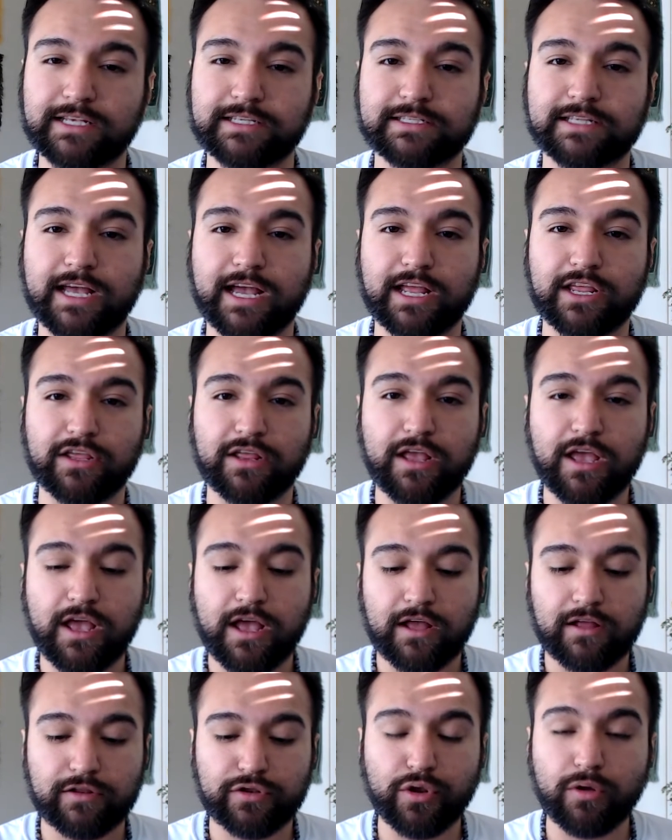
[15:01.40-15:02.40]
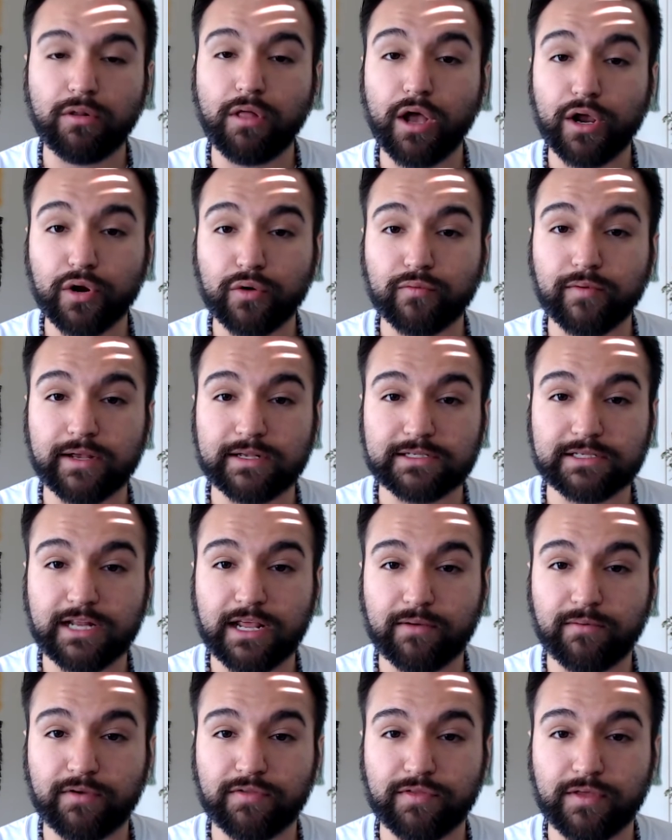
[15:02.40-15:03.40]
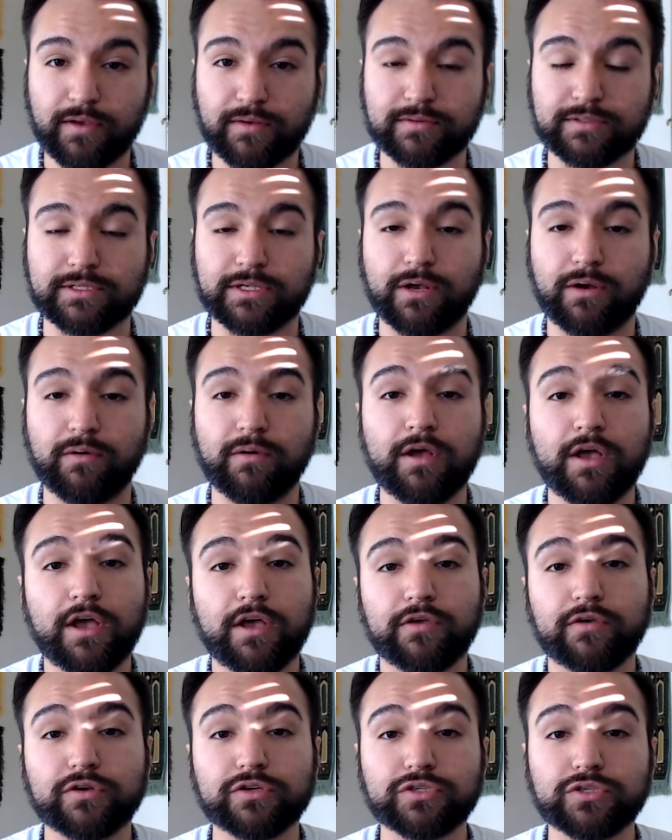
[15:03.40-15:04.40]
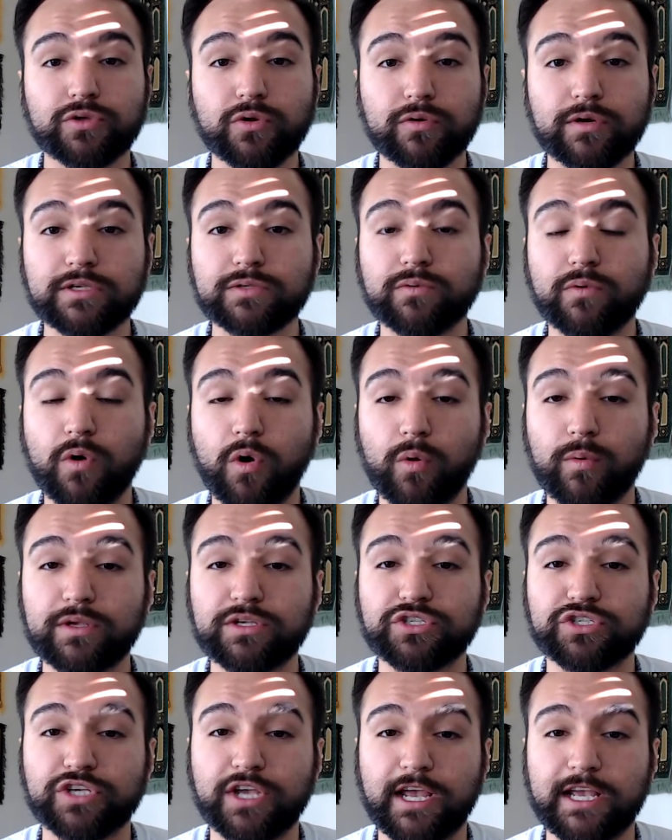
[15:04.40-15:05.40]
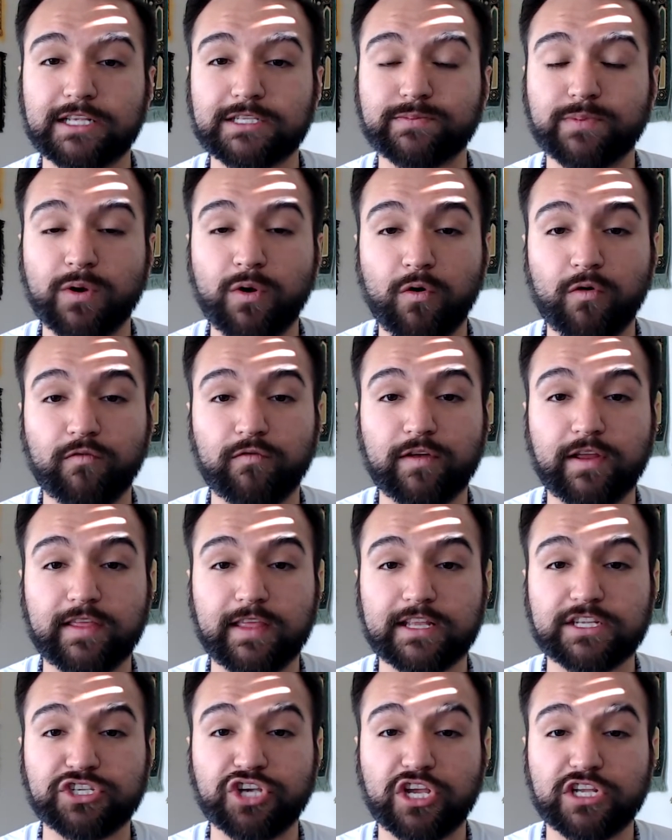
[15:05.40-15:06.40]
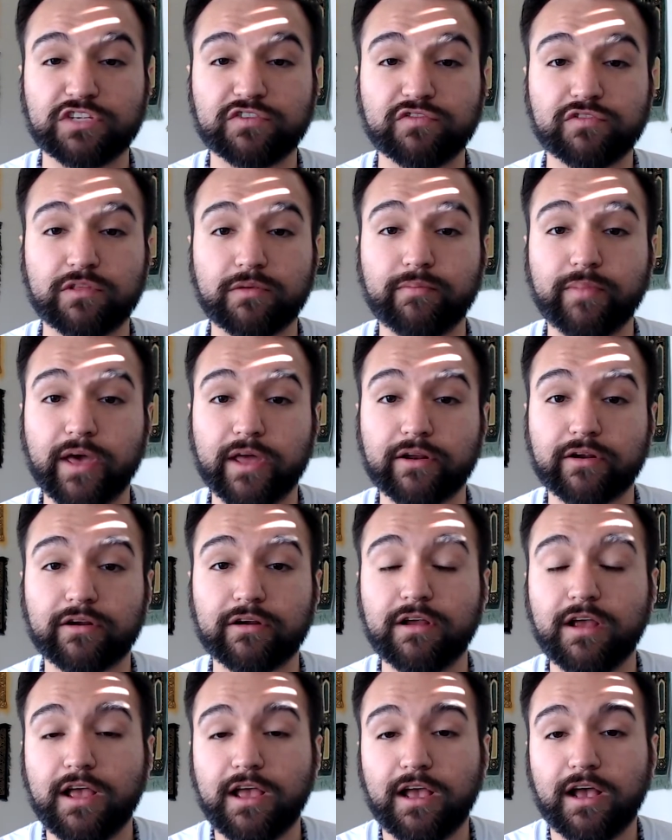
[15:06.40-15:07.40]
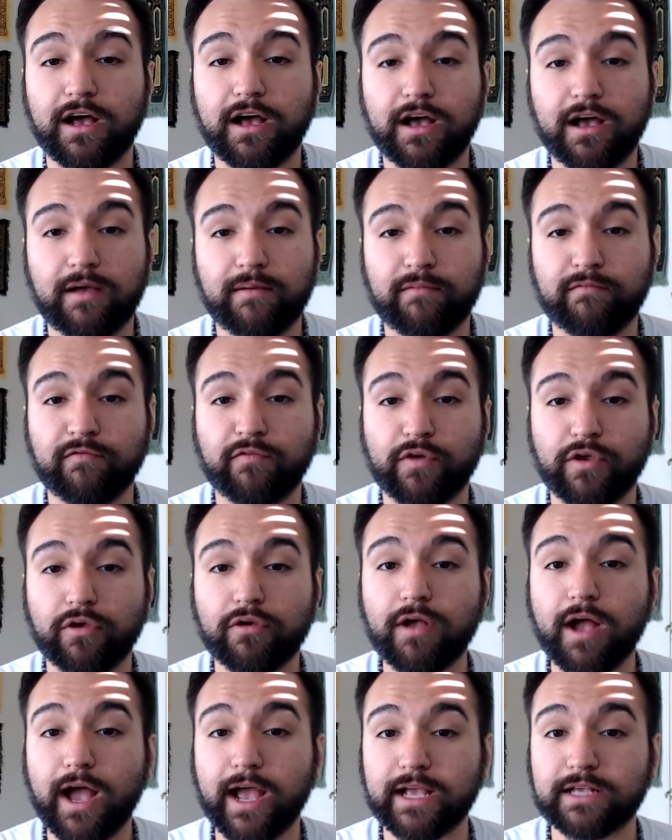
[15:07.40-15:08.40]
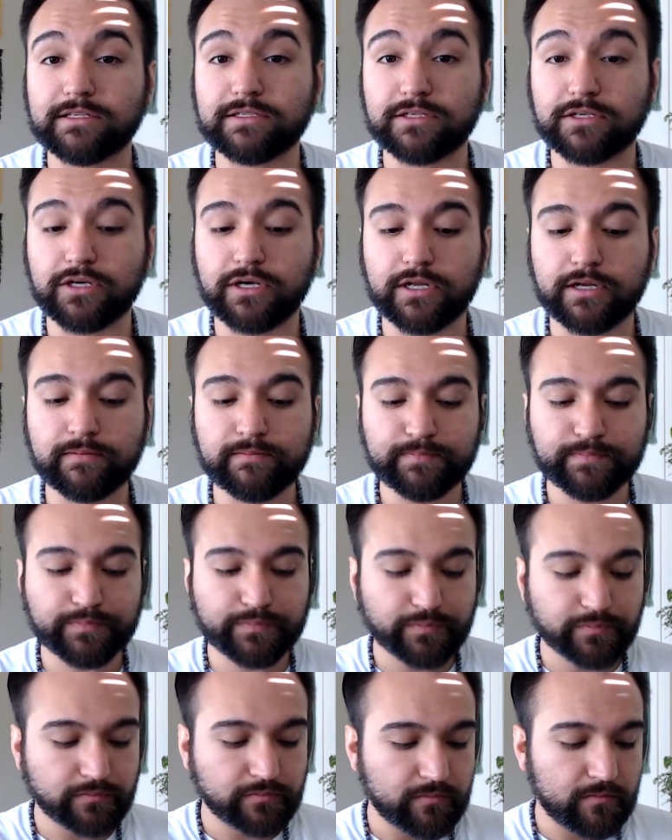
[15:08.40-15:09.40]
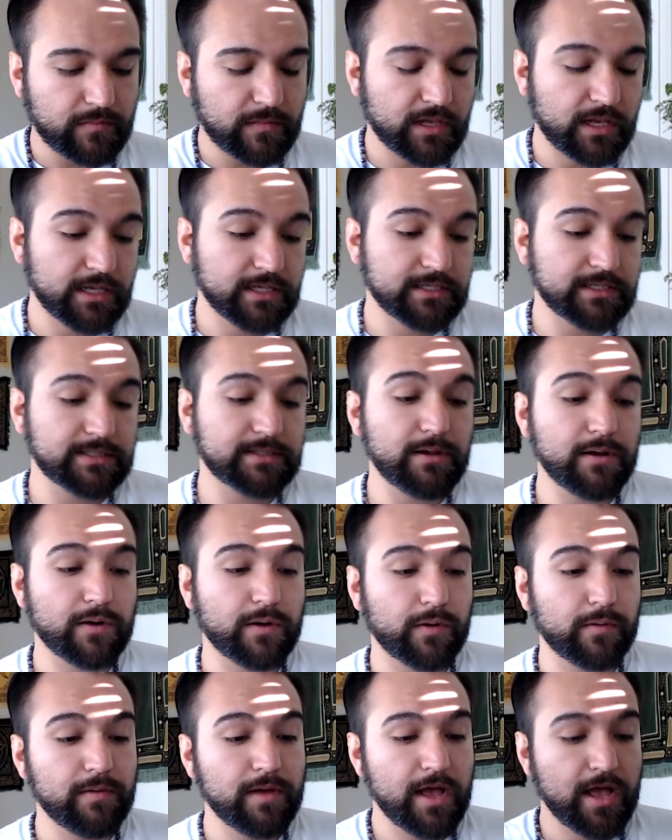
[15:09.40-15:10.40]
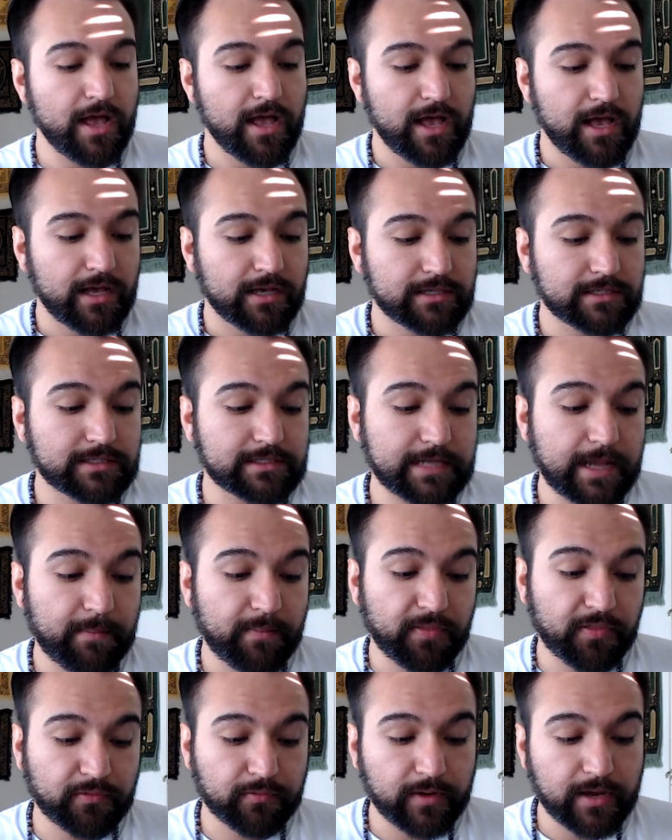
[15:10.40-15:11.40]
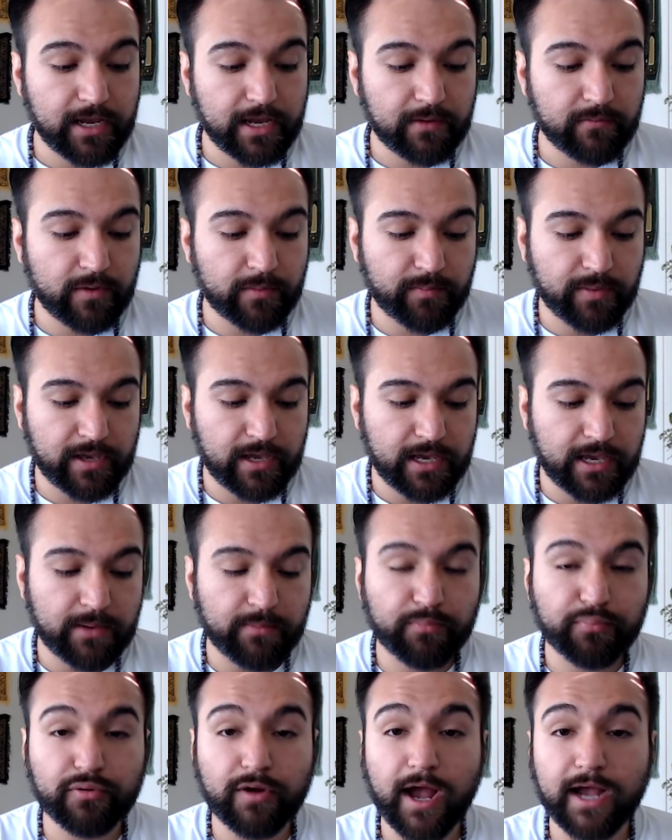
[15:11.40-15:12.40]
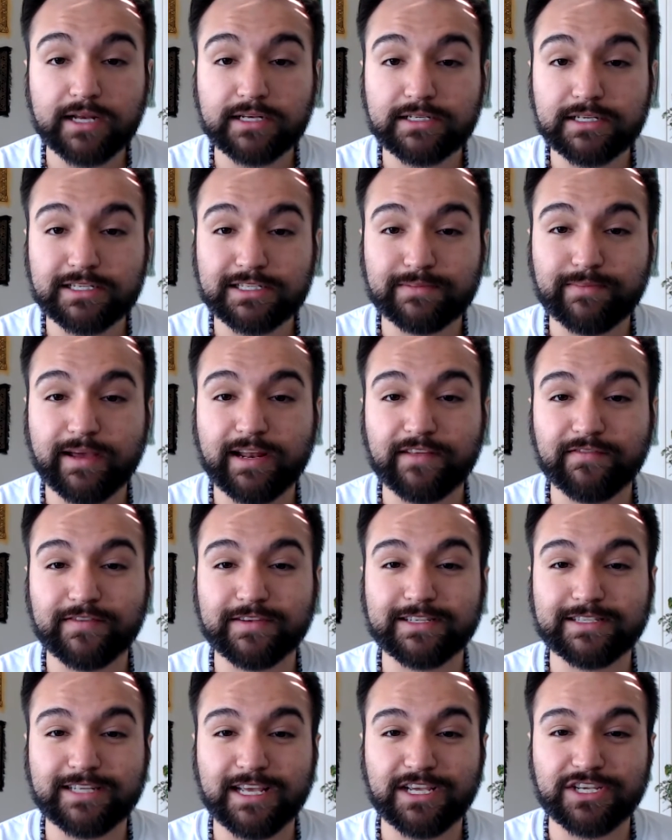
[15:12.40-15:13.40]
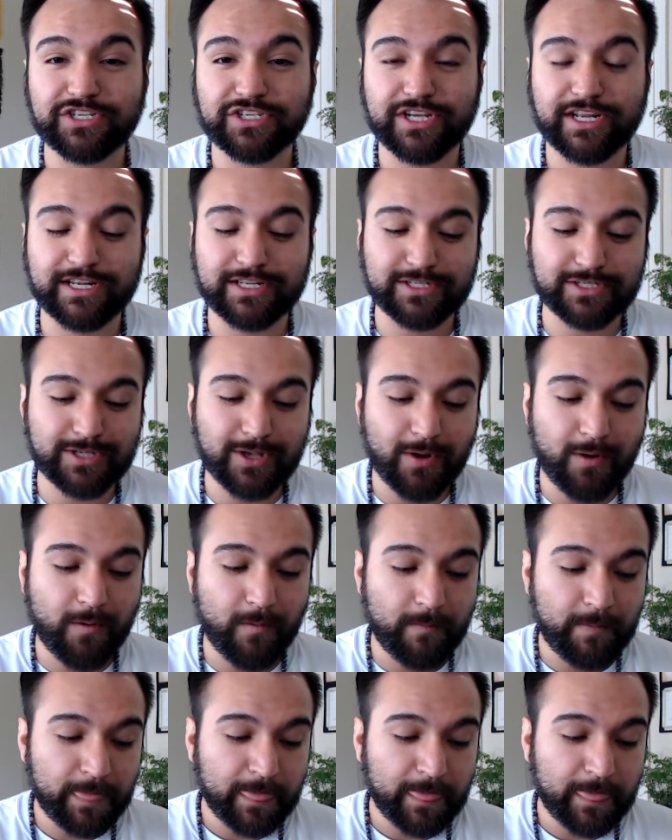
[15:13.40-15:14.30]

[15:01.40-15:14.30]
that no longer resonate with you. So your stories will always change, but hopefully they change for the better, for your highest good. So step 3 would be practice manifestation. So